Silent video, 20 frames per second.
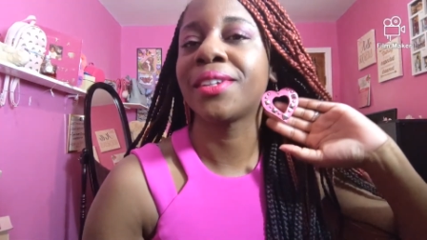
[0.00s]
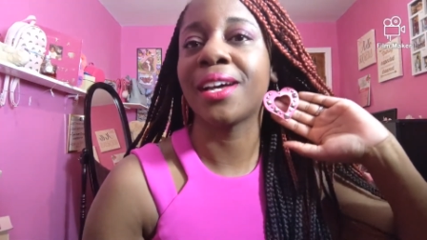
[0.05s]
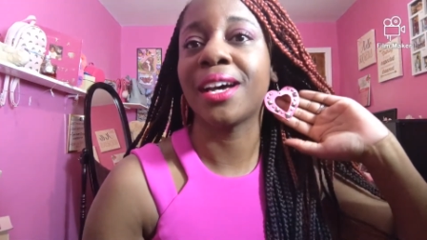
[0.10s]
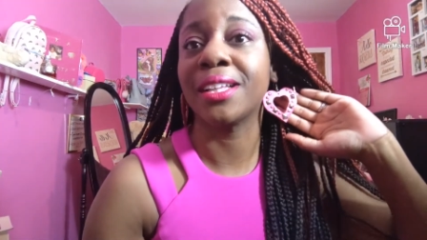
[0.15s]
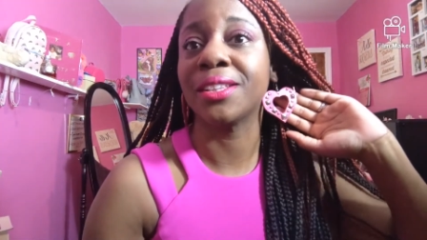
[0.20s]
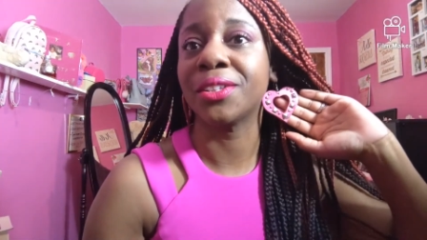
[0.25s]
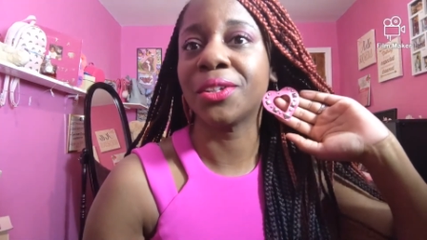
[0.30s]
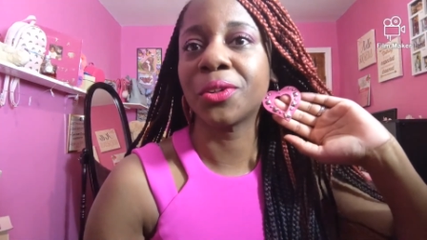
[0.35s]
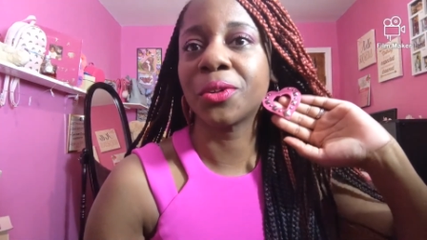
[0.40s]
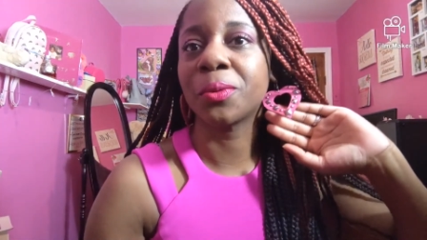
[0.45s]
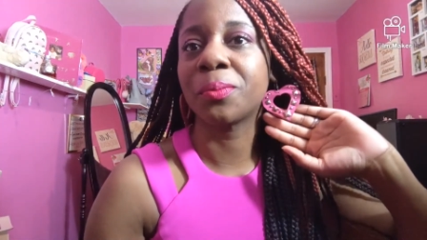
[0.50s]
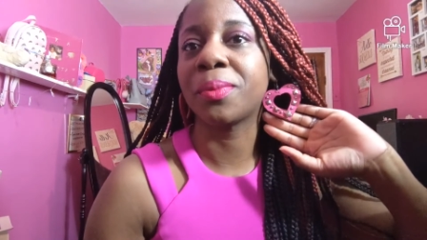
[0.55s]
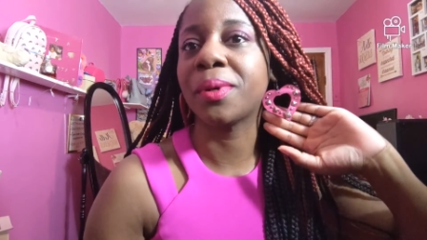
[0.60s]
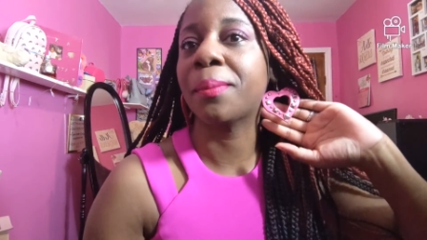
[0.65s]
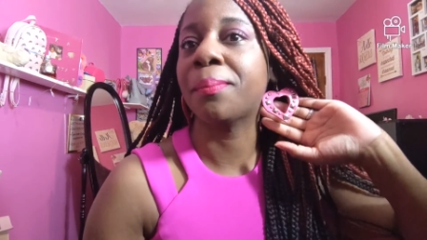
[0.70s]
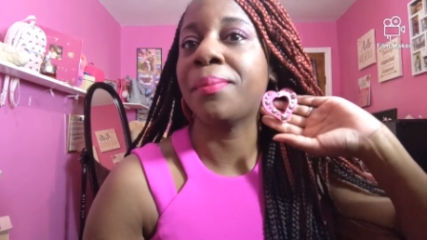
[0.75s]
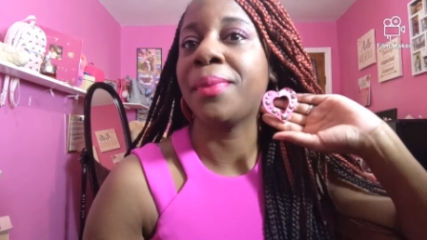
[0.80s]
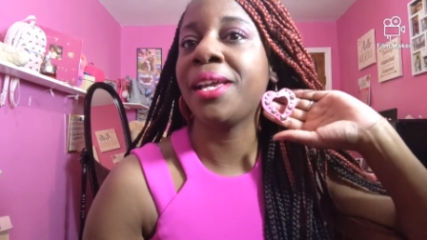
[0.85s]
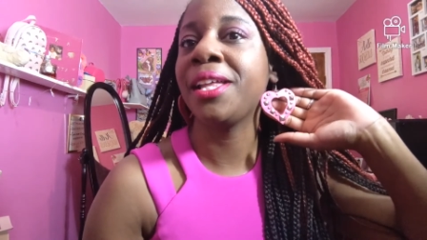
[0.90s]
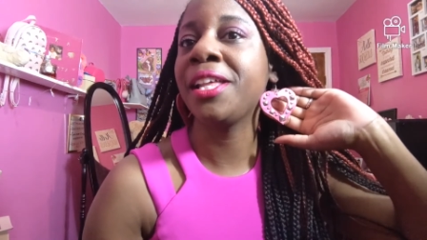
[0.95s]
well not
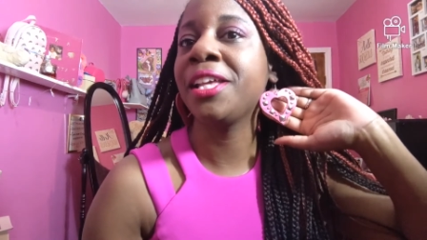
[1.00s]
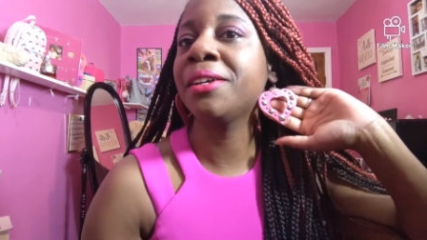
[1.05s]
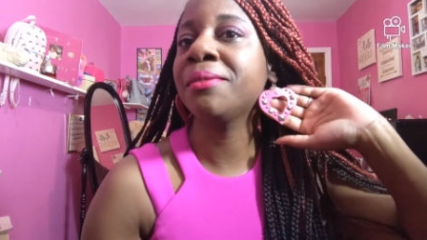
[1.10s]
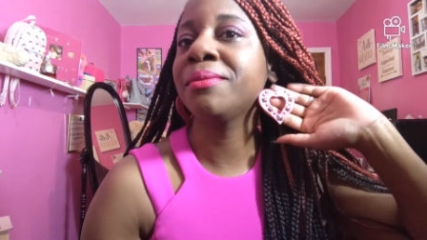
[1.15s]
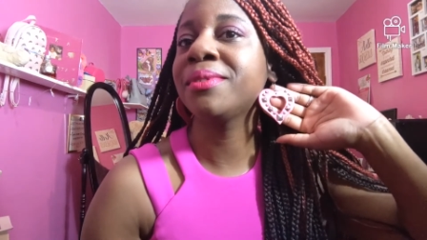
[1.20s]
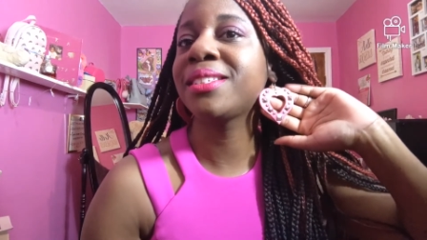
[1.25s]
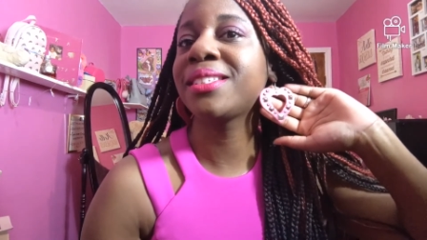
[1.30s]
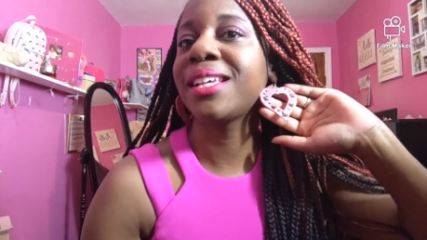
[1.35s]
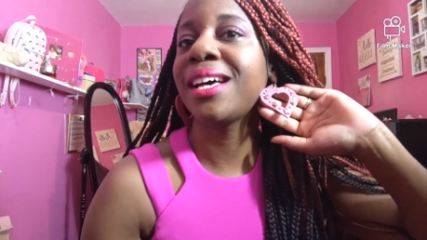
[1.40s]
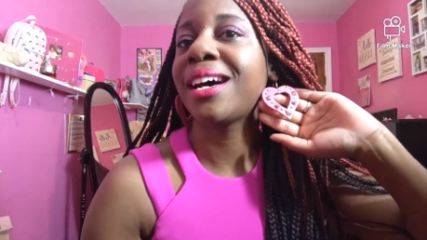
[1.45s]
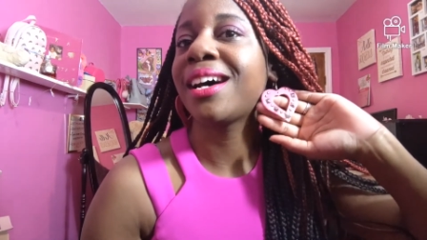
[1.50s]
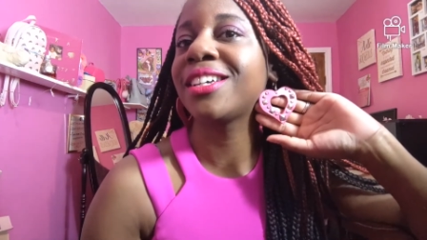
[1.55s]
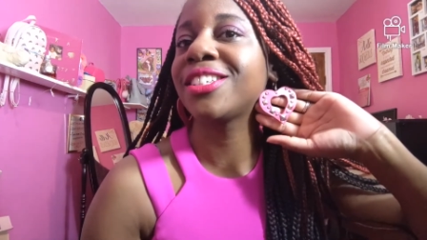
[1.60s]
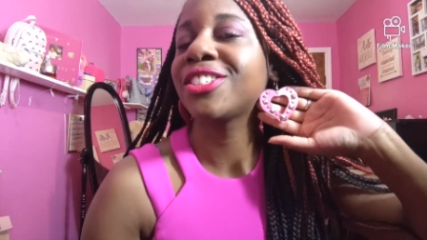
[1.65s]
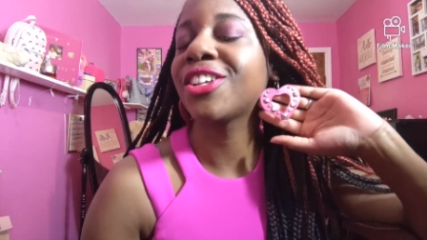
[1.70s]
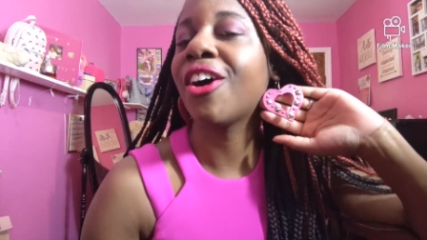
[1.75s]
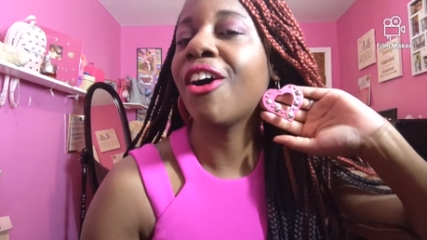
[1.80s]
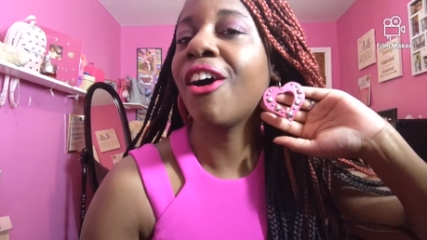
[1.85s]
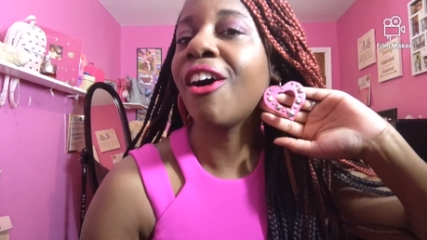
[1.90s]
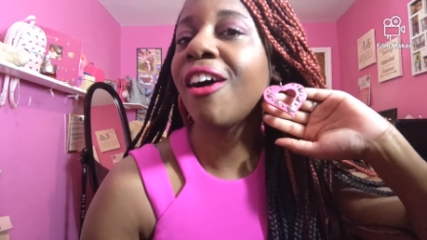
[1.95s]
little, but medium
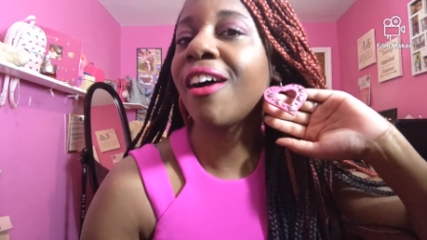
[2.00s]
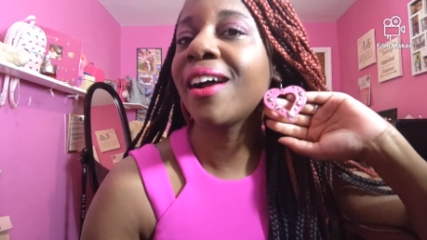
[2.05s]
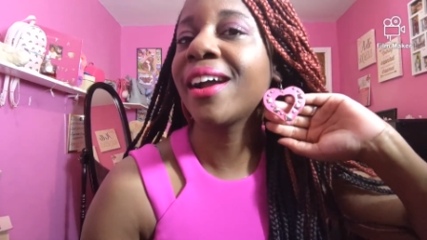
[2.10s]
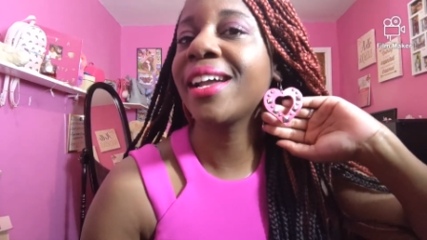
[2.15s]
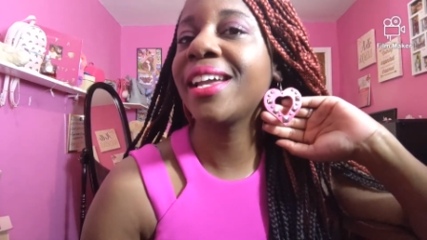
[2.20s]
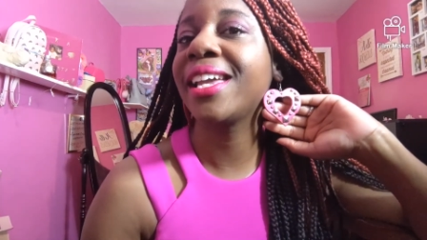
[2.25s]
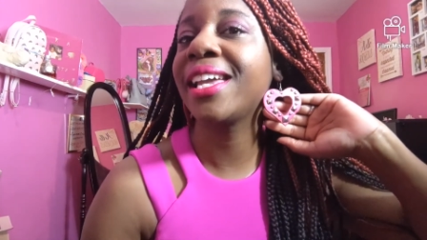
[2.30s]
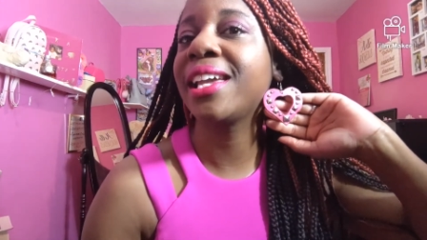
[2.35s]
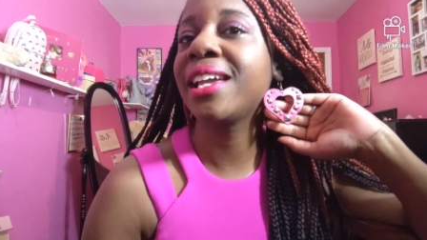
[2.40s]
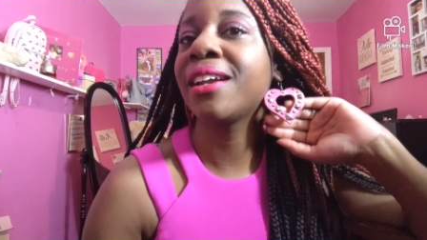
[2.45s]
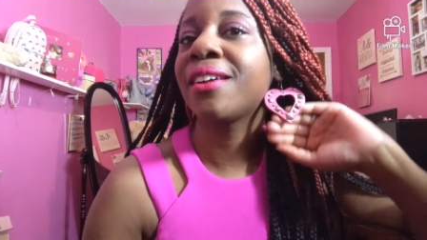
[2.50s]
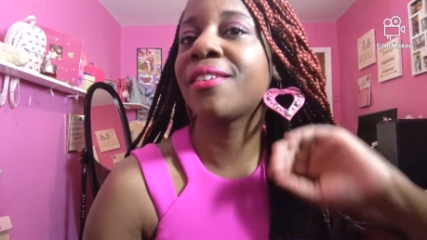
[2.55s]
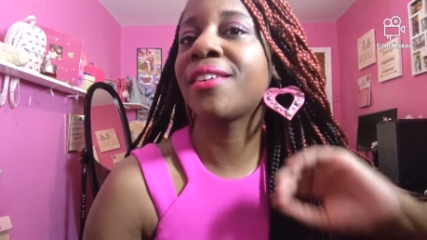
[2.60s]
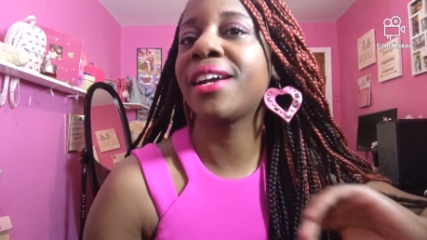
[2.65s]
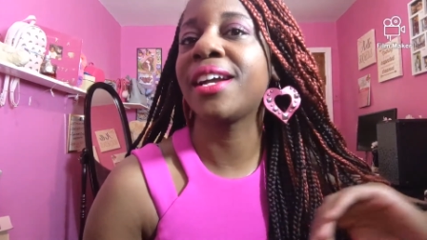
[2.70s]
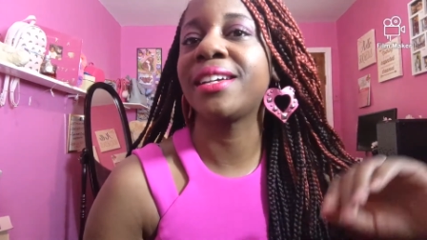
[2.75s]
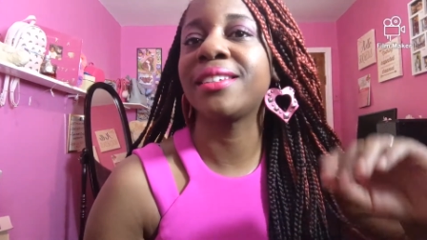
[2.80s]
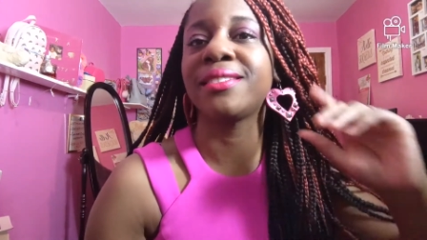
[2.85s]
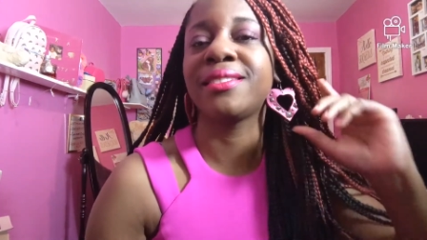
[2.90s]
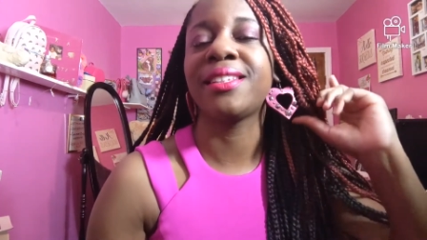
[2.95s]
sized heart
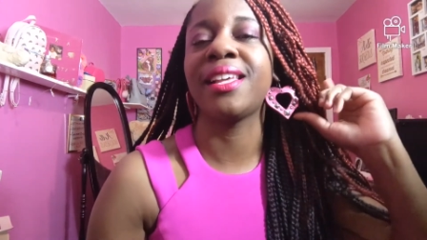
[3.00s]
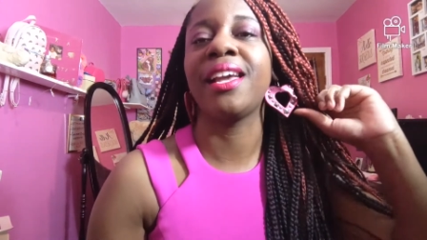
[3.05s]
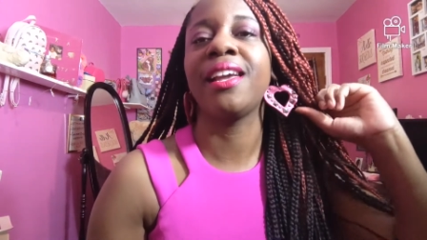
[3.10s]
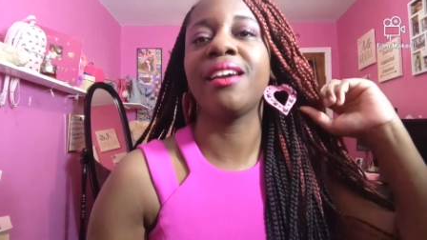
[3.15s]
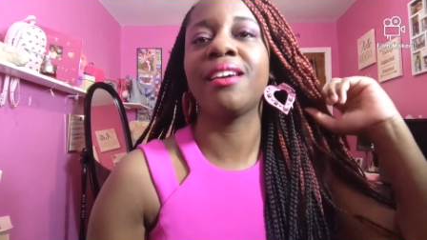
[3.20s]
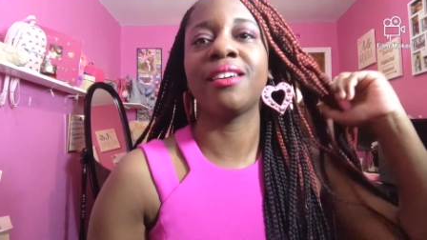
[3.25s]
earrings.